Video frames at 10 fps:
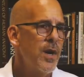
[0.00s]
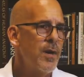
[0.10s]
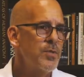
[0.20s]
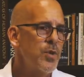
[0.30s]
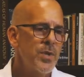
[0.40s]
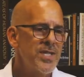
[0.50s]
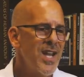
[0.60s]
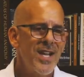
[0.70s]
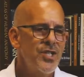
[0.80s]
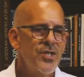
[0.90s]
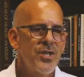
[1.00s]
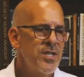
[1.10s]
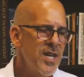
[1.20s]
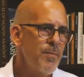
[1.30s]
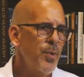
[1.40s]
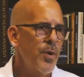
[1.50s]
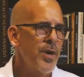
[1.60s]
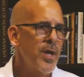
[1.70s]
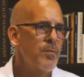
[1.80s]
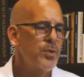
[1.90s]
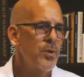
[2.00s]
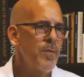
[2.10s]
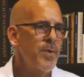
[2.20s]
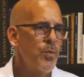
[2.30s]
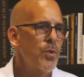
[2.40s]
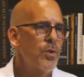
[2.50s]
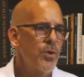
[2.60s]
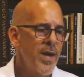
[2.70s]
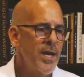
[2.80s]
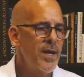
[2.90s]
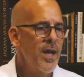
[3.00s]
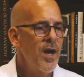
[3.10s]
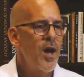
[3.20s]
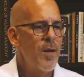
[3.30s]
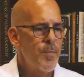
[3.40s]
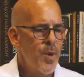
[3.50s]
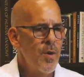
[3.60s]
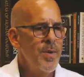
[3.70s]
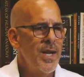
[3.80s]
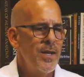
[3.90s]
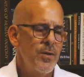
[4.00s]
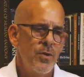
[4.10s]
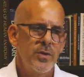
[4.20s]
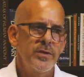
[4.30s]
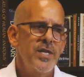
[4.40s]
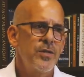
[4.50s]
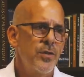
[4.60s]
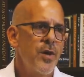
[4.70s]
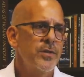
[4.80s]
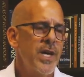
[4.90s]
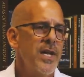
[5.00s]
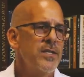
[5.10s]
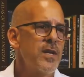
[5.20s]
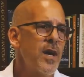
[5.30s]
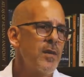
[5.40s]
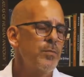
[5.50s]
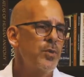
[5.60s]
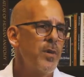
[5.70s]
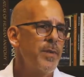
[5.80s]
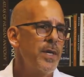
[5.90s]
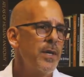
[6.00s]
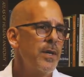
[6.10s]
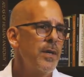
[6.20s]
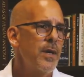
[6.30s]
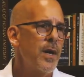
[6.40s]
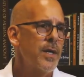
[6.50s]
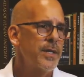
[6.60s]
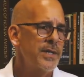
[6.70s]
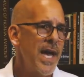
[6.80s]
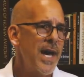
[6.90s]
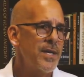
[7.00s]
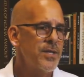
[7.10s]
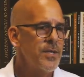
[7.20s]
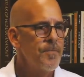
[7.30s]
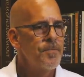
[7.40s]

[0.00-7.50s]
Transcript: Um, so it's not just a temporary unemployment. We're creating a permanent or at least long lasting unemployment uh, class.